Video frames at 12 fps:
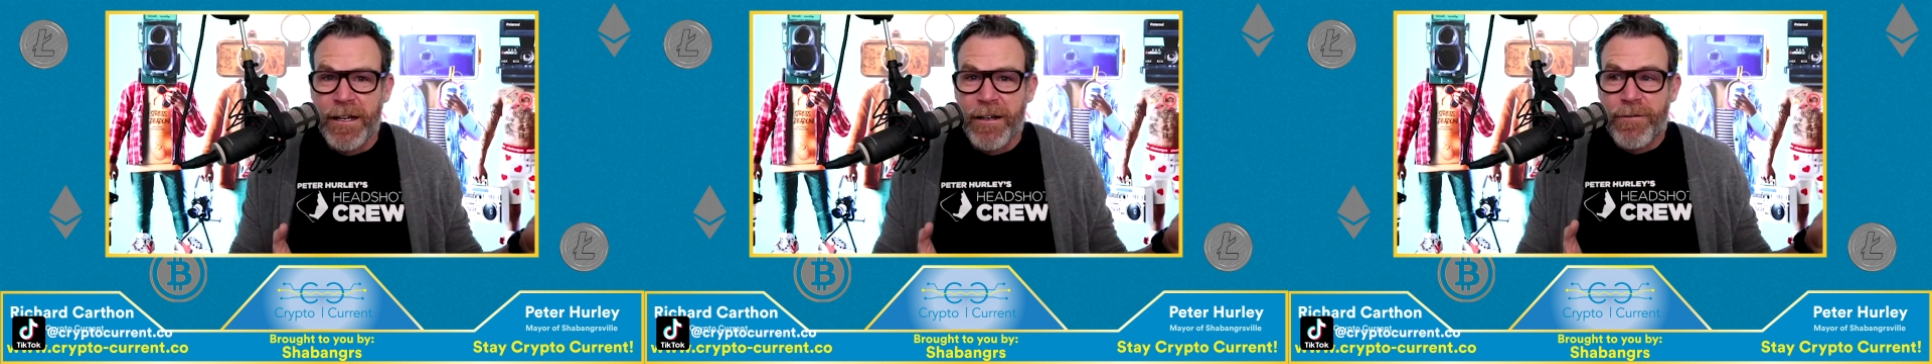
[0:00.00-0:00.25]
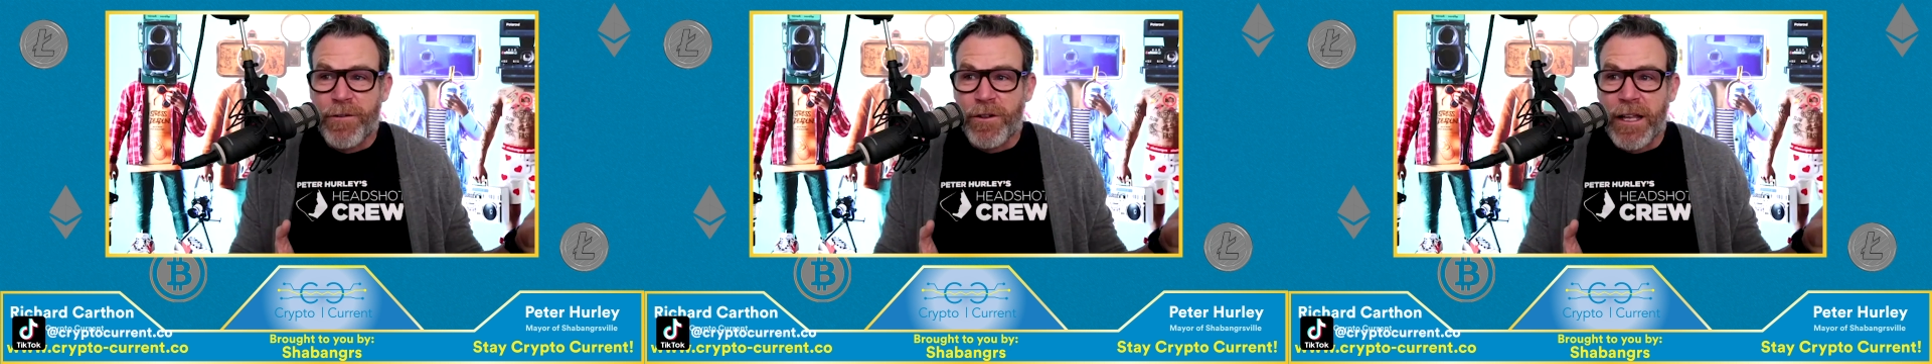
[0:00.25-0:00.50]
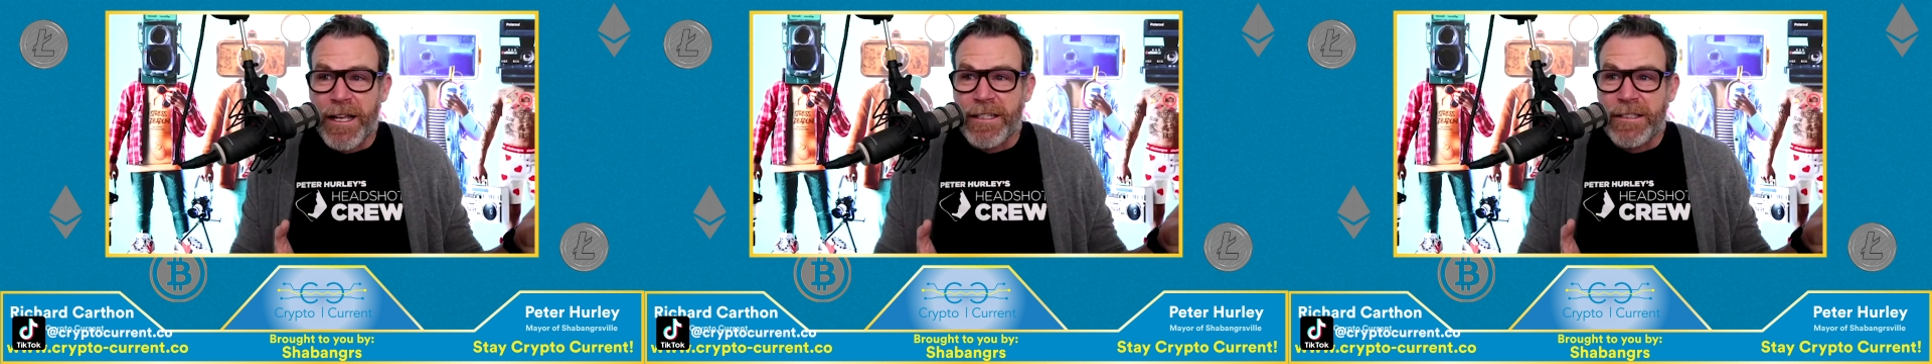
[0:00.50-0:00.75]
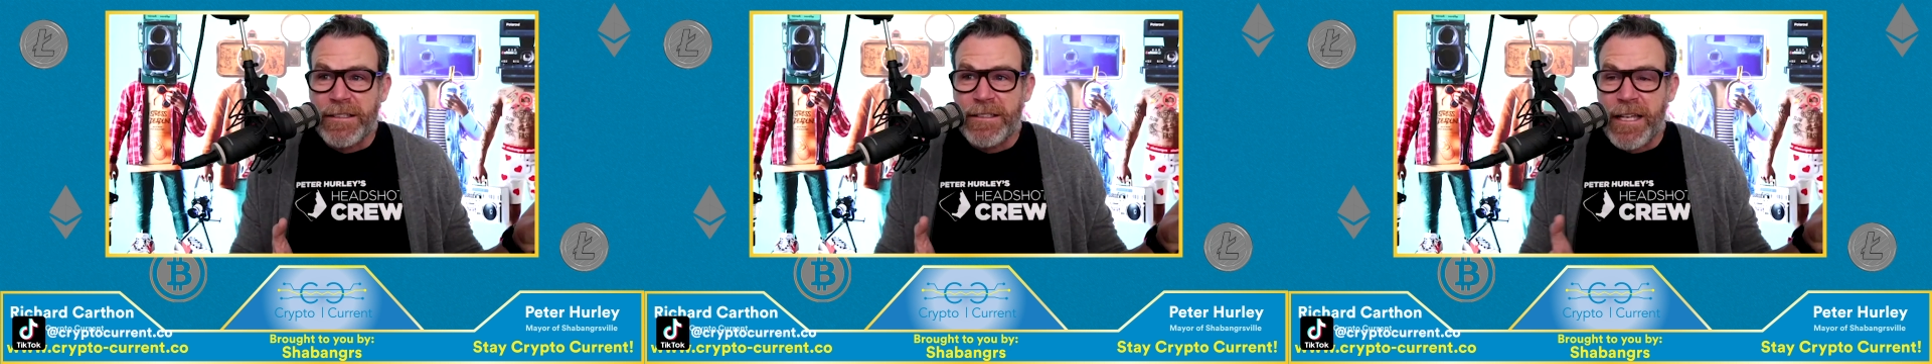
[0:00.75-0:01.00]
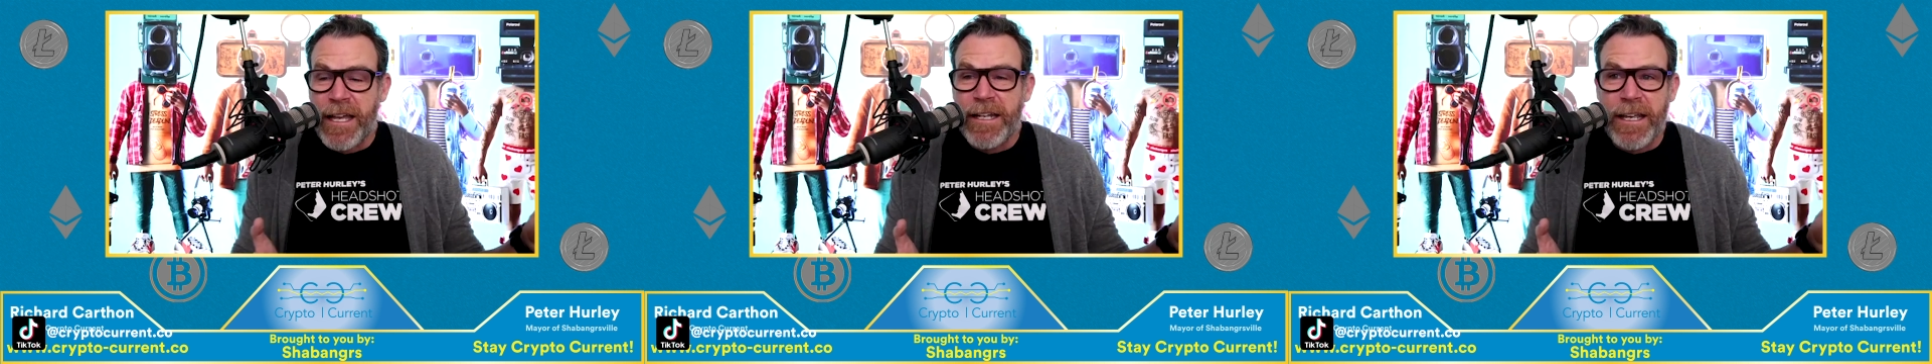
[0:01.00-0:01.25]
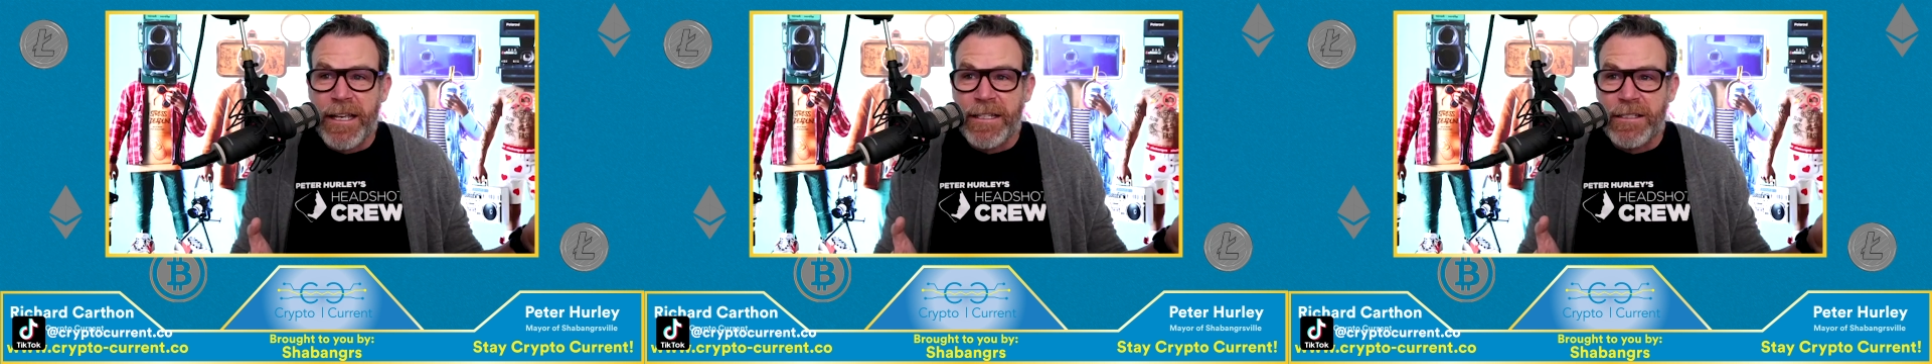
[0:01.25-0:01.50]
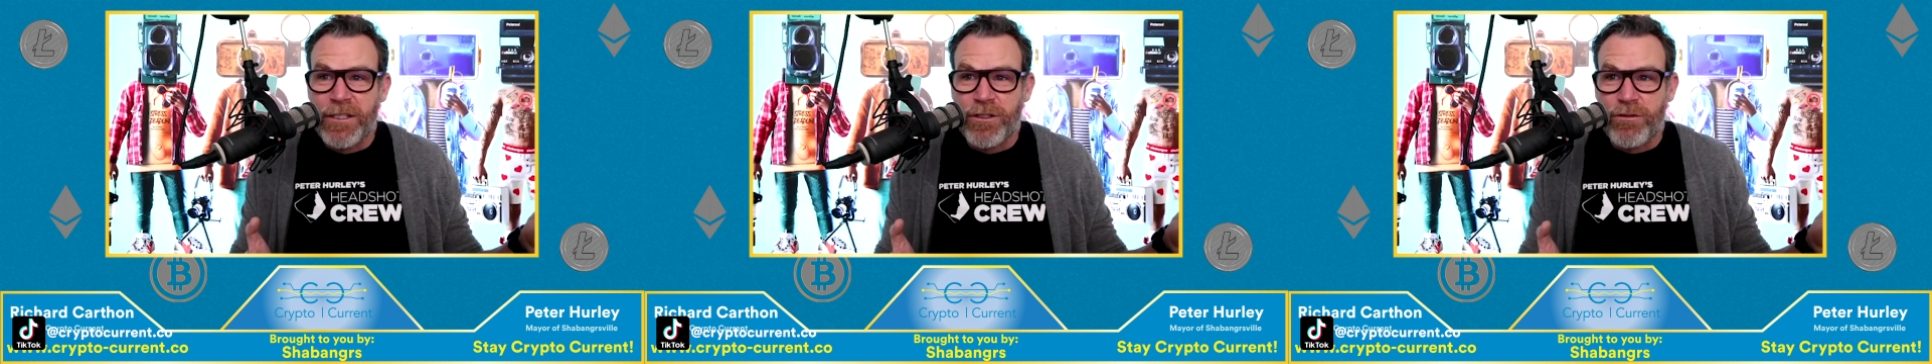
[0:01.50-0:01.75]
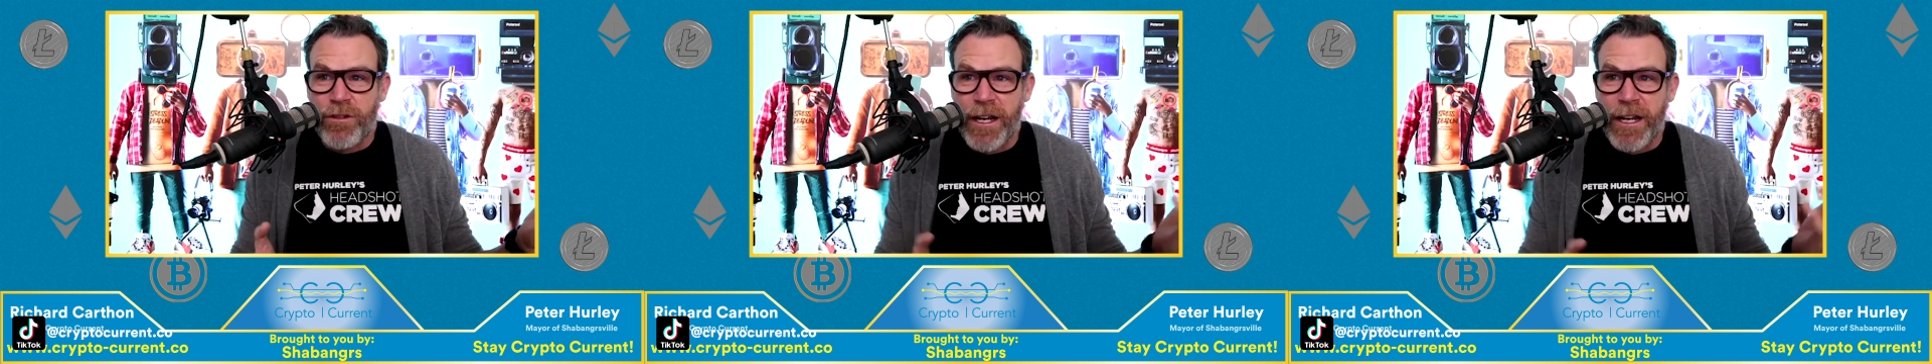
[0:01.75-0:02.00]
for like 10 days
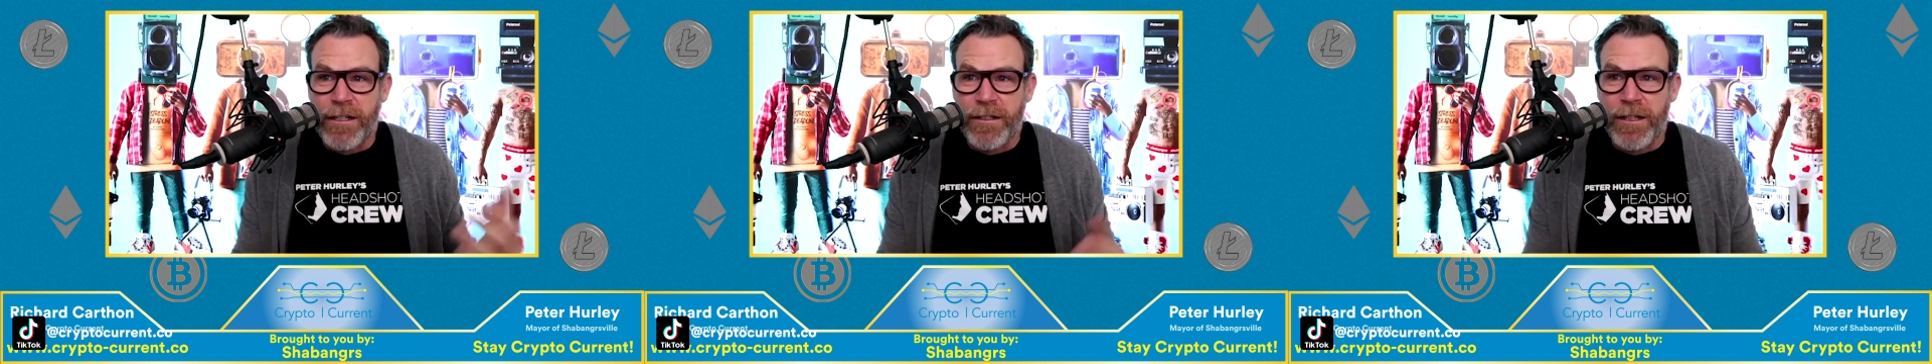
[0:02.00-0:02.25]
straight,